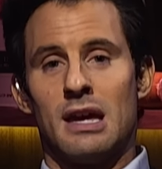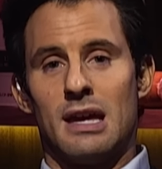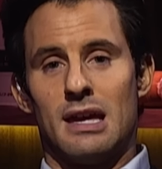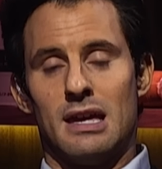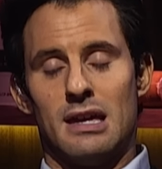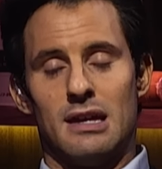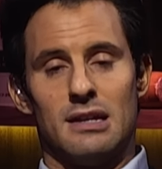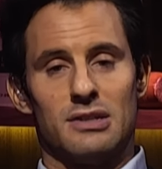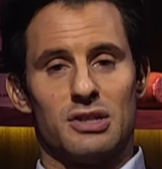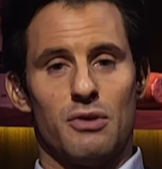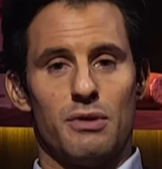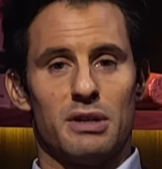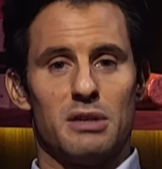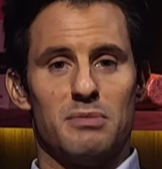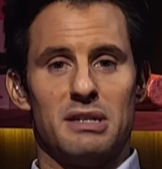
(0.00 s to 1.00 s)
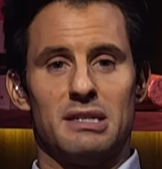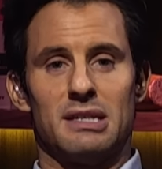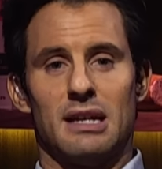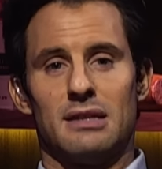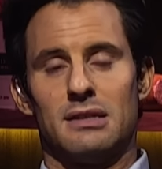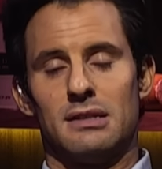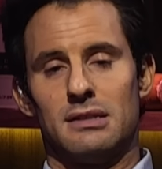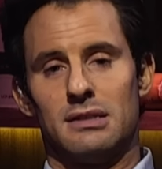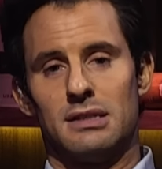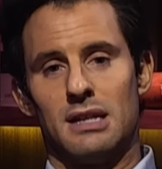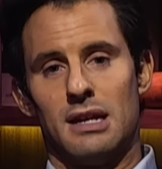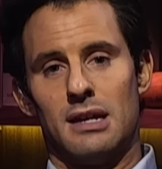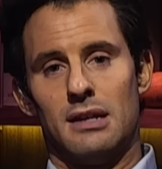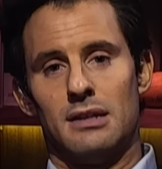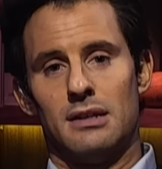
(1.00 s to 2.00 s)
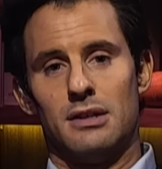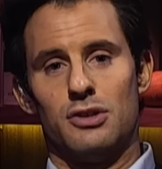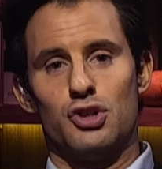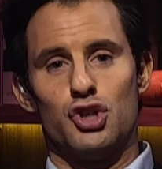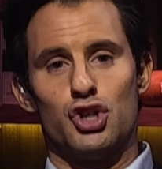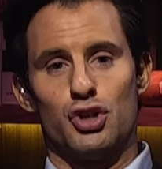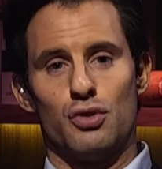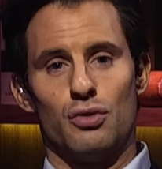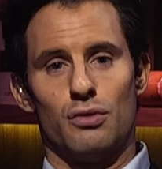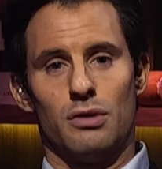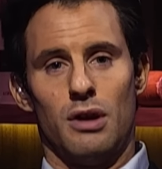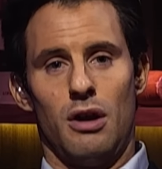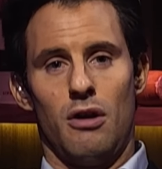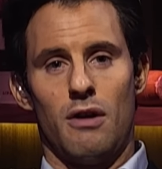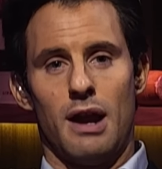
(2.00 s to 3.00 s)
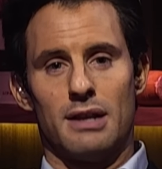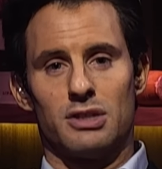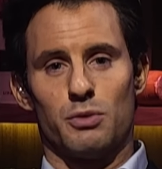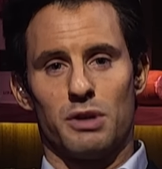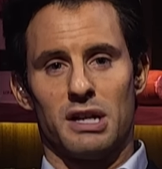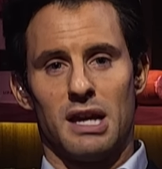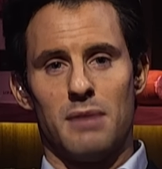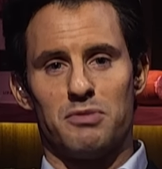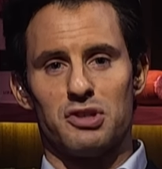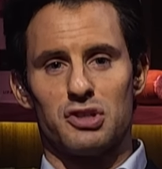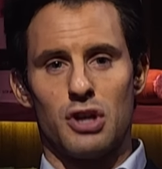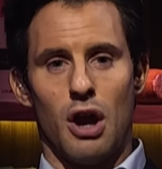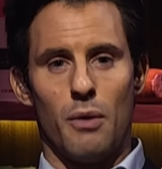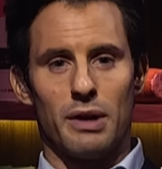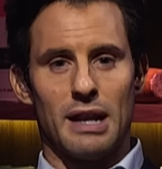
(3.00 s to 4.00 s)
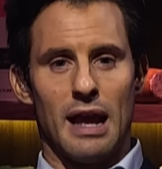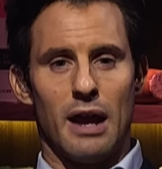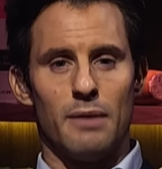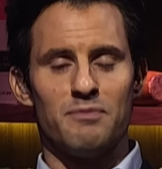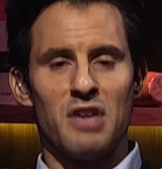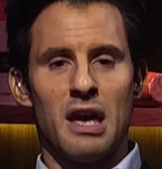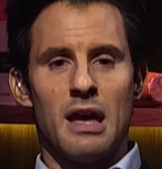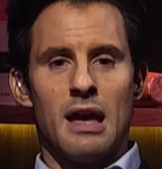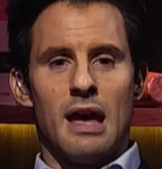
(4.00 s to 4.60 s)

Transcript: He is going to be sentenced in June. All right, so we're going to keep this going now.